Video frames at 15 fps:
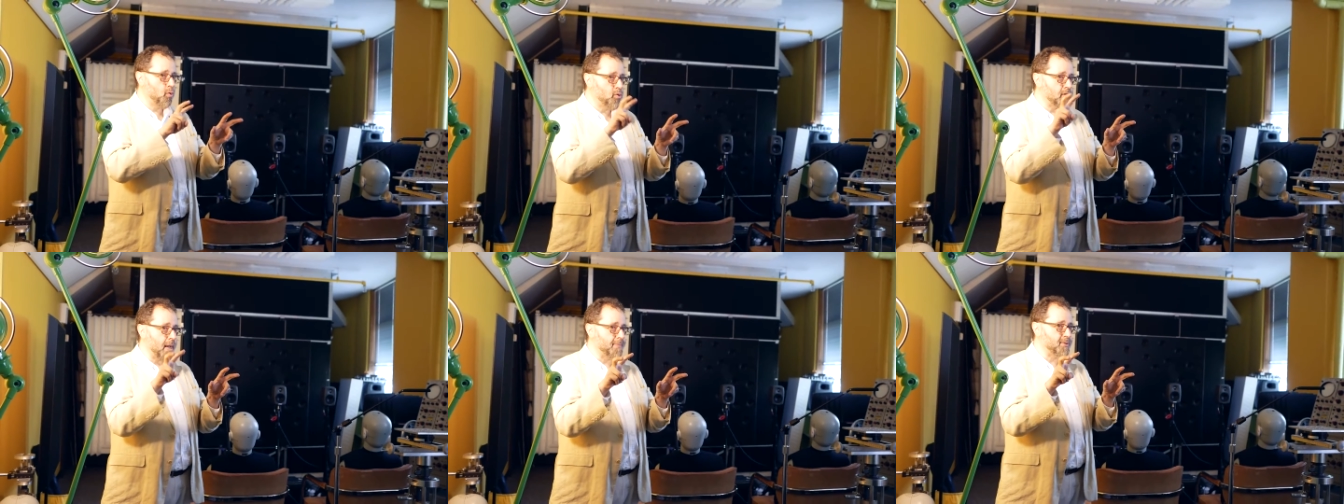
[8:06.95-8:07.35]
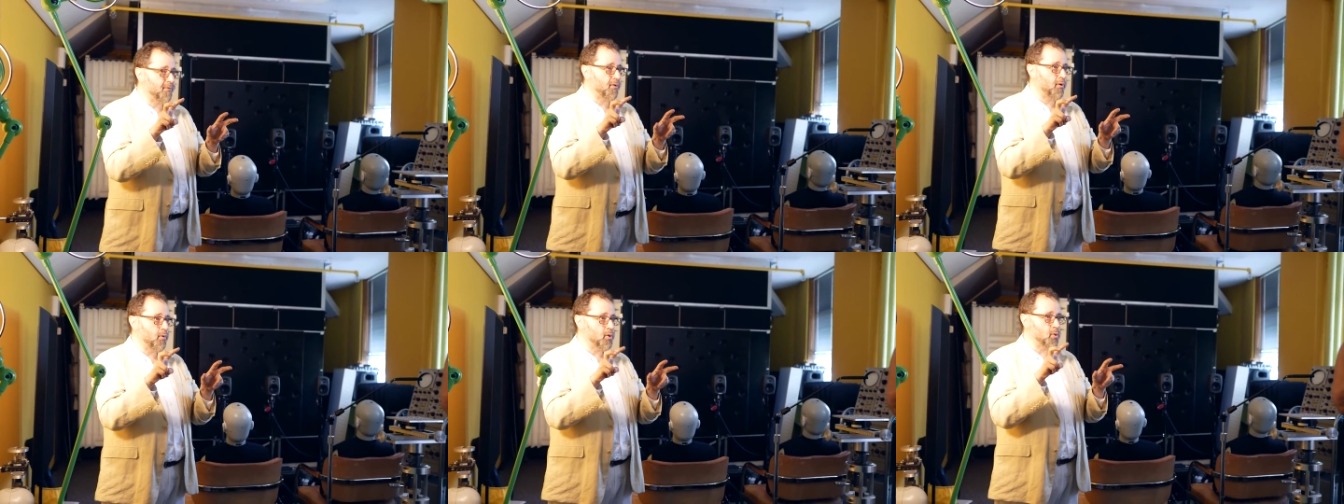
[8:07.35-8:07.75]
two types
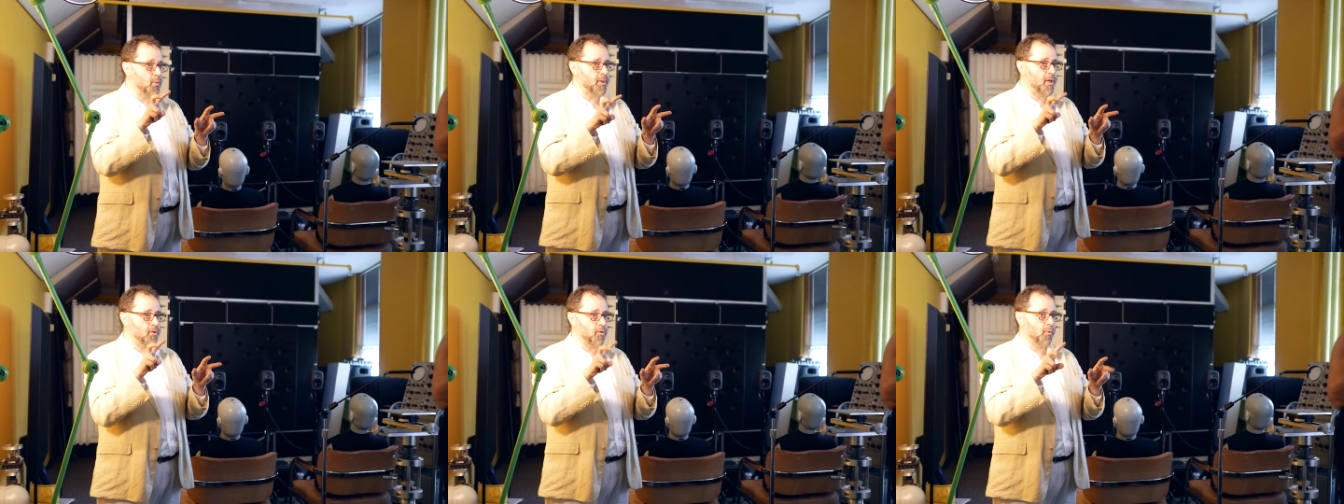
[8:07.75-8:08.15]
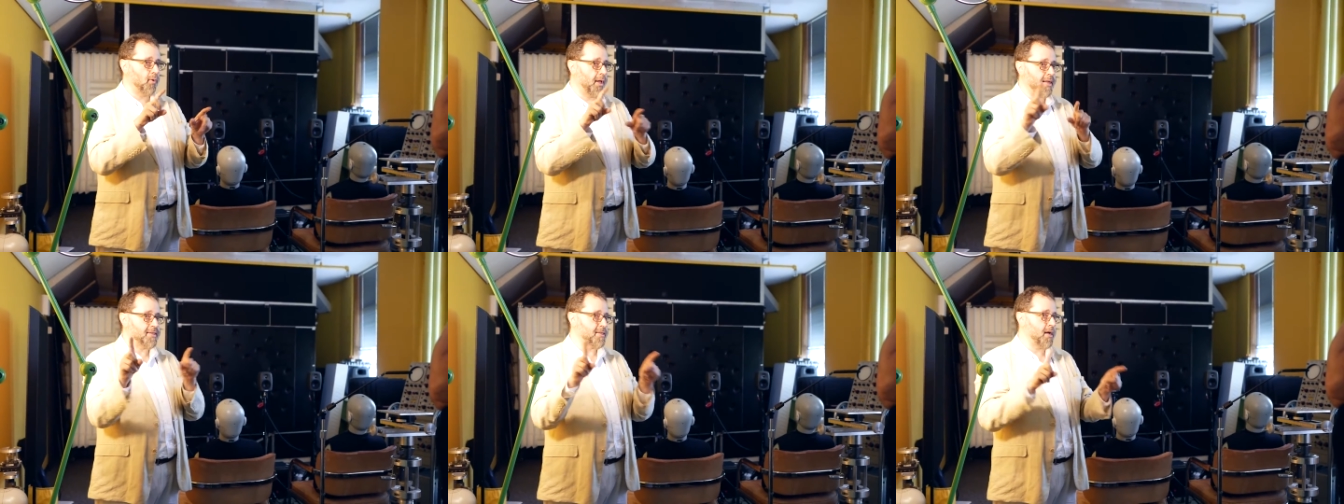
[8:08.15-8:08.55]
of cues we need to
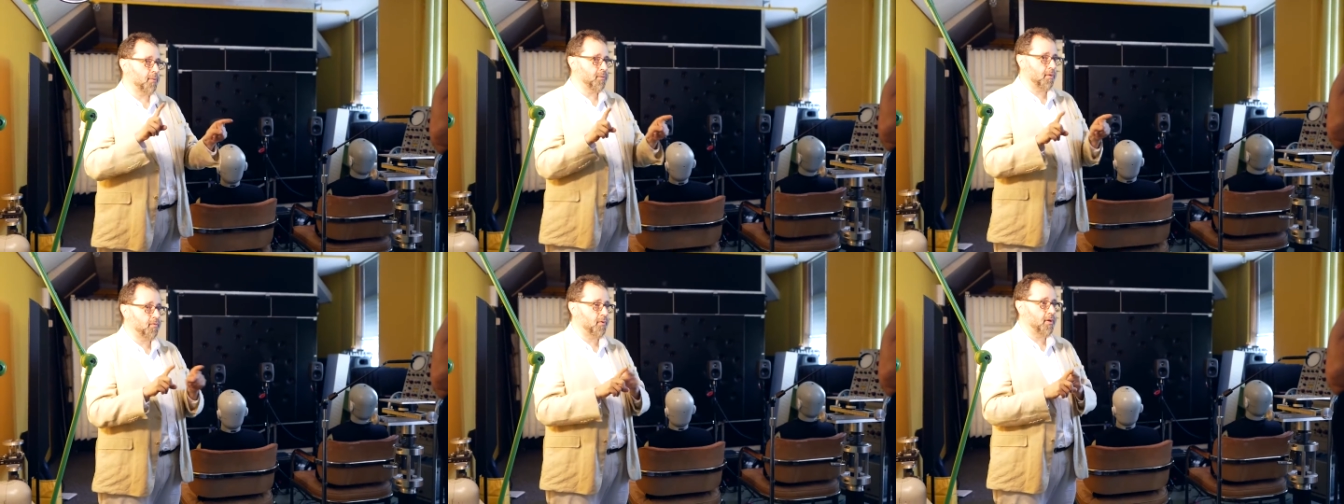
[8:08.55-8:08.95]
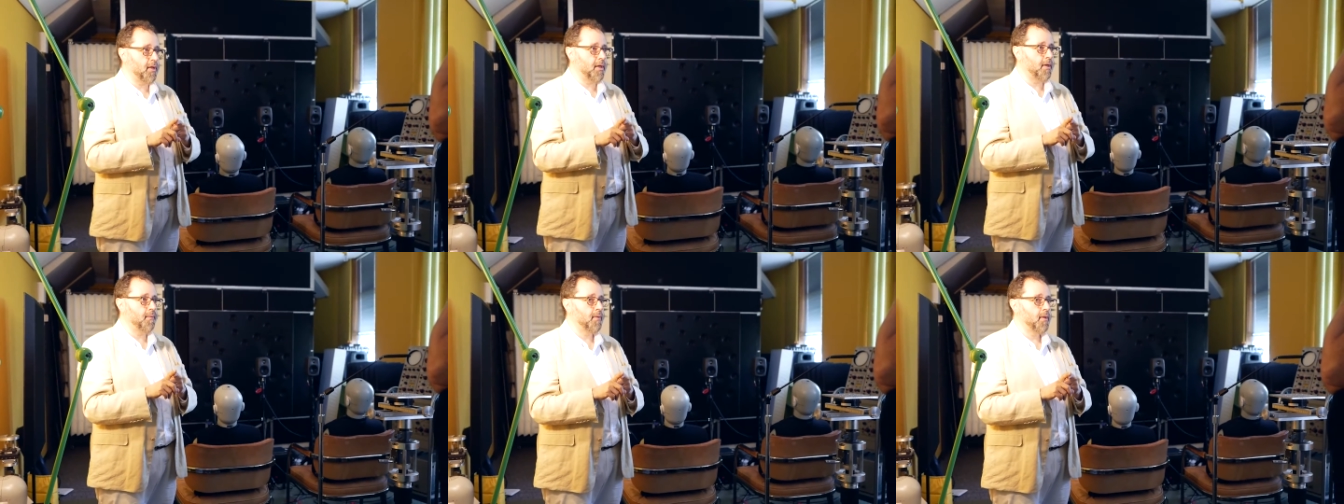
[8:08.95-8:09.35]
locate sound in three
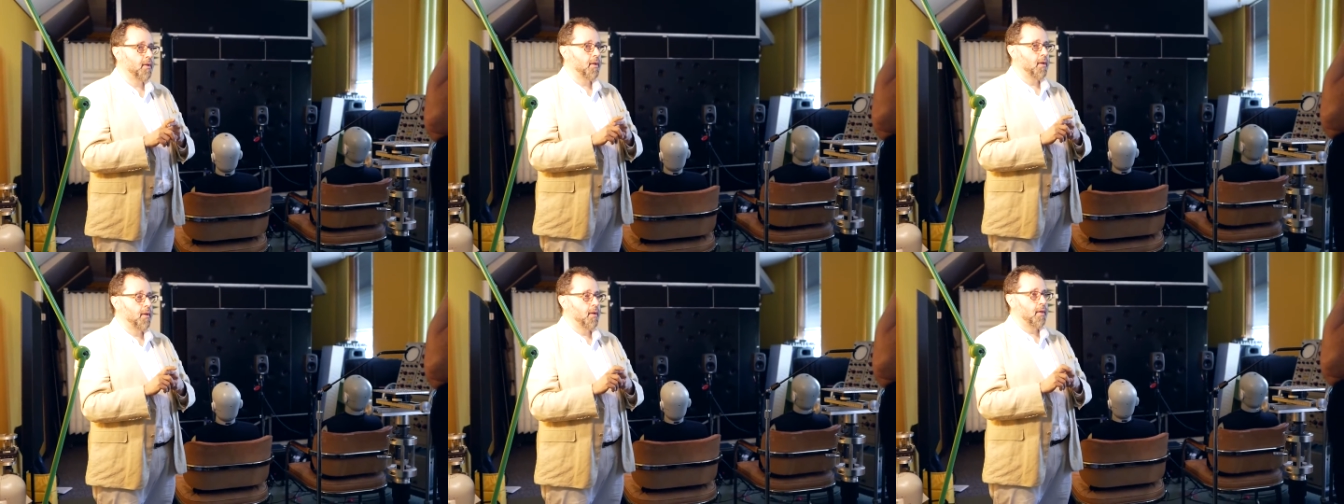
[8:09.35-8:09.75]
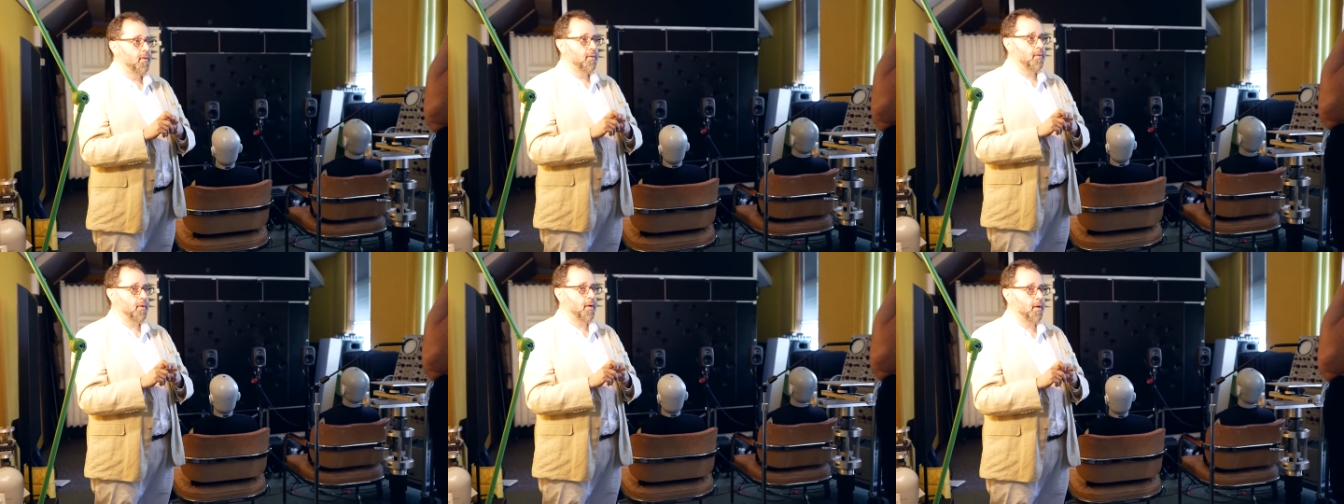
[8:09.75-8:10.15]
D.
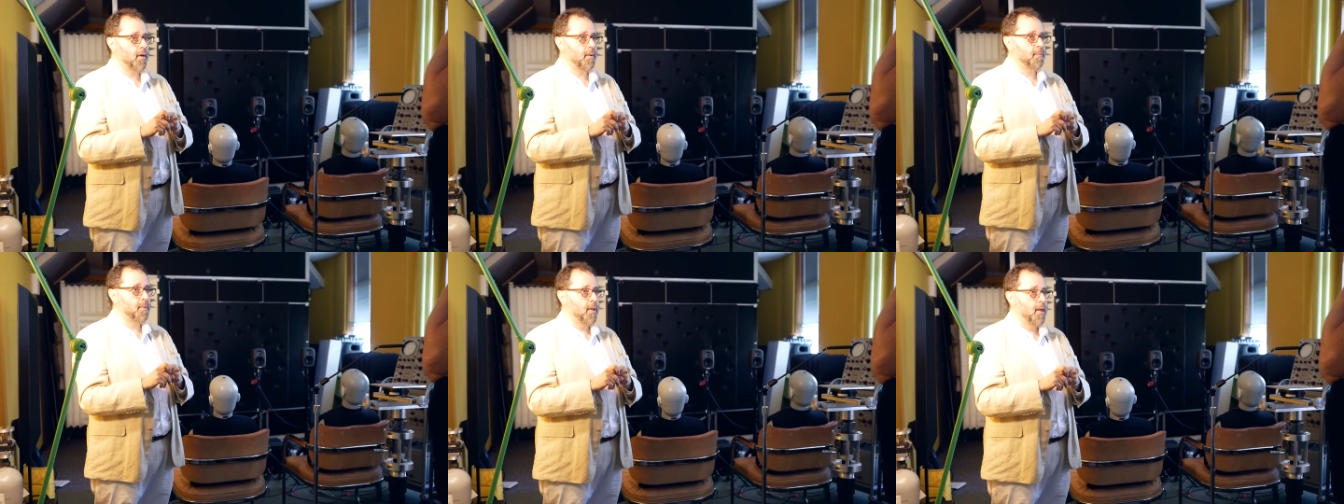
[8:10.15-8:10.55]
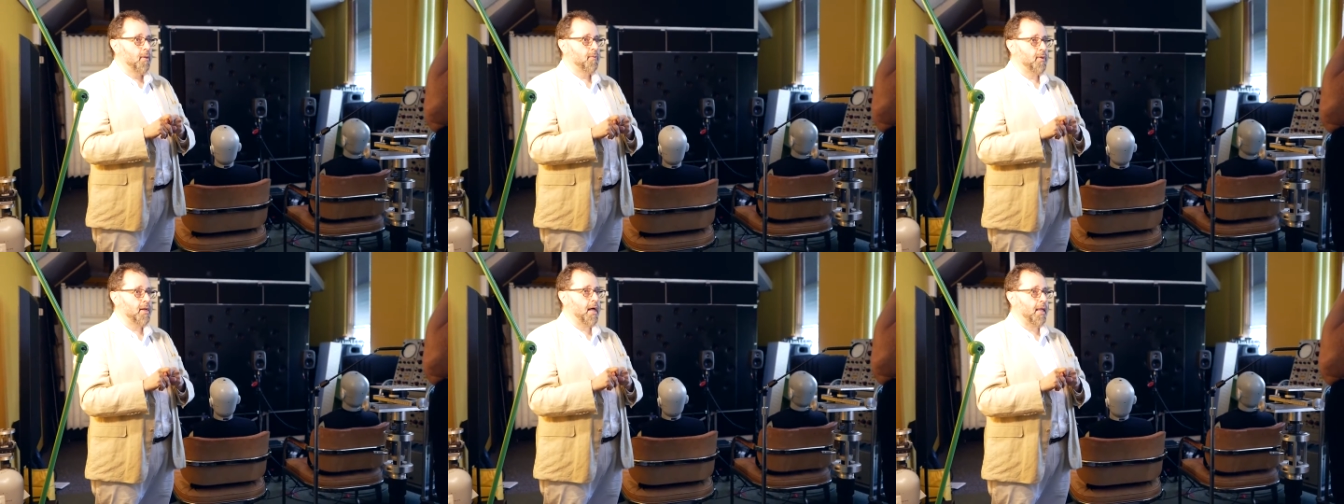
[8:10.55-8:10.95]
Uh,
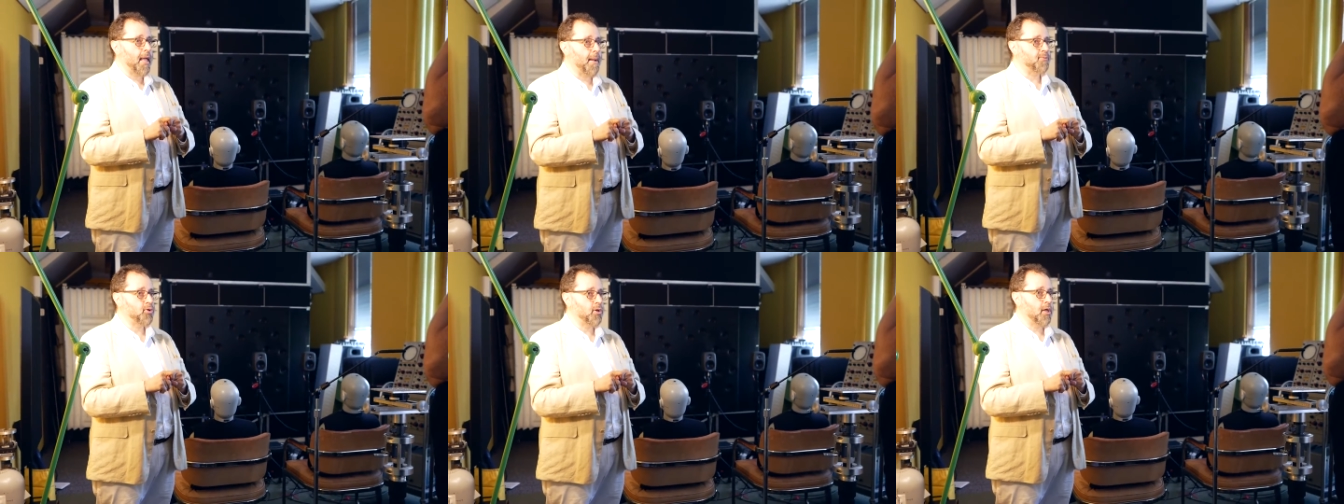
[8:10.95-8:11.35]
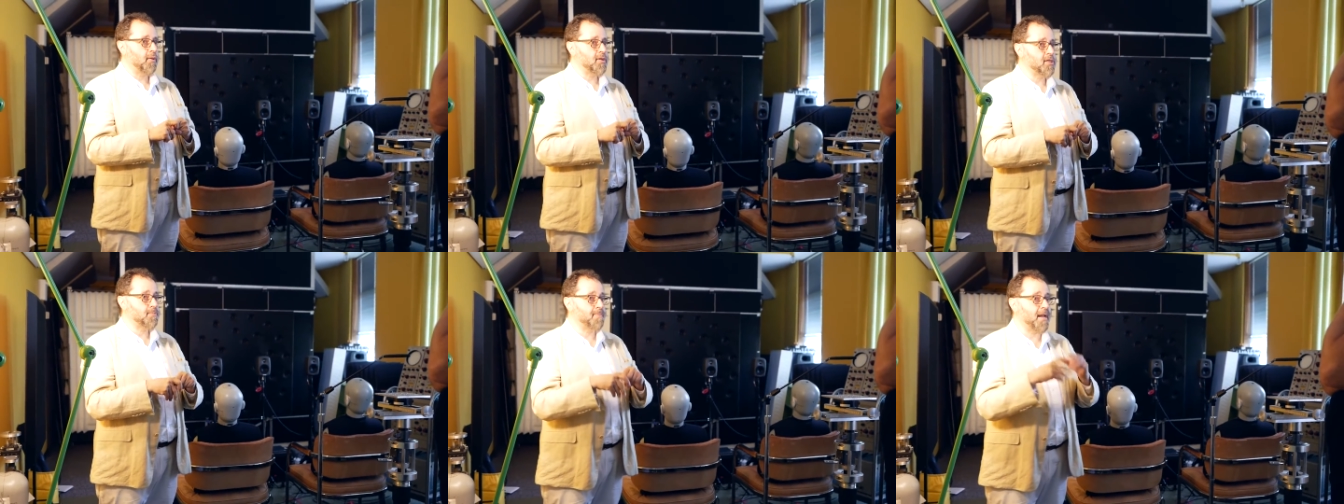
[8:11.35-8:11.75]
they're not capturing
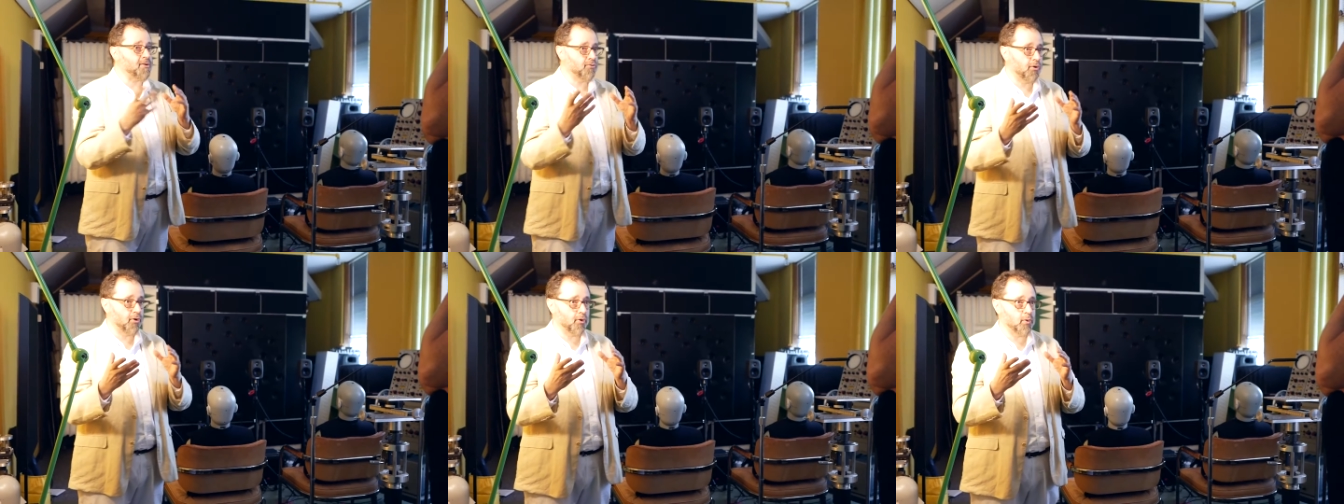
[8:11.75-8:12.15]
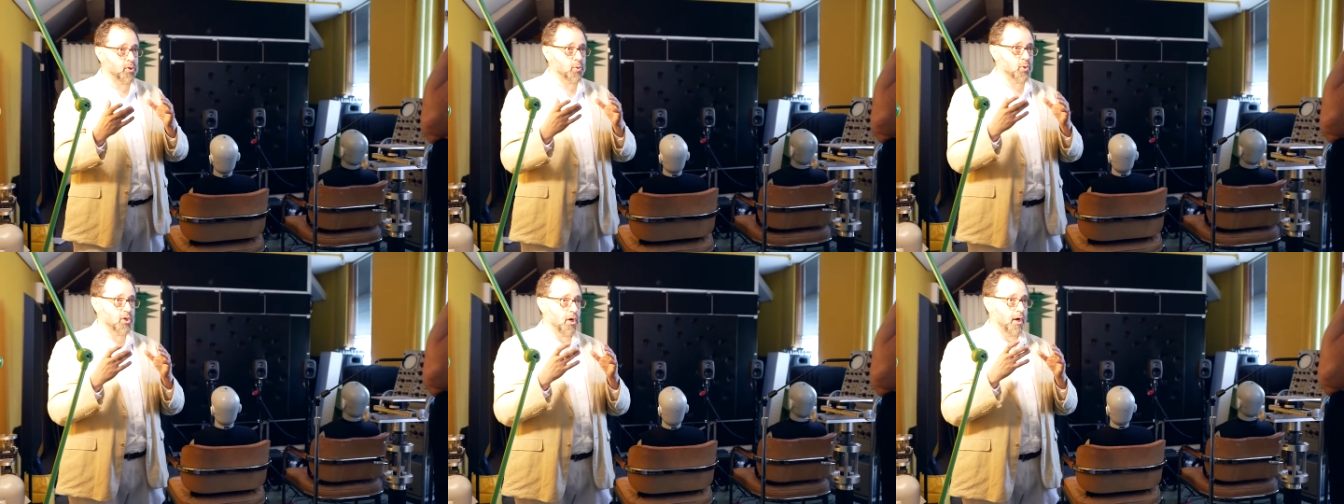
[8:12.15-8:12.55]
the spectral cues,
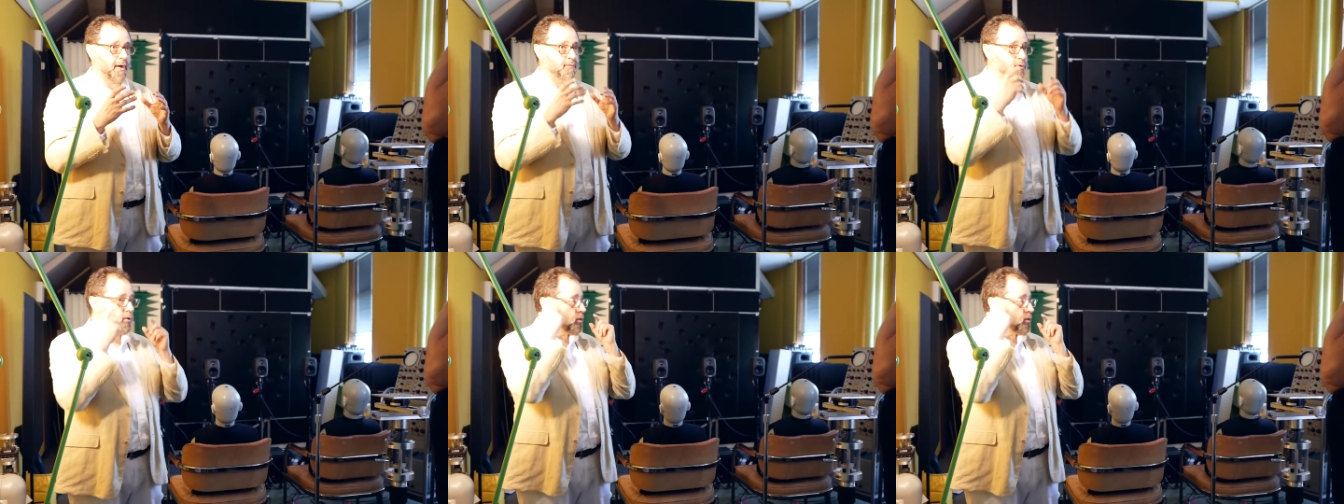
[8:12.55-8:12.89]
which have to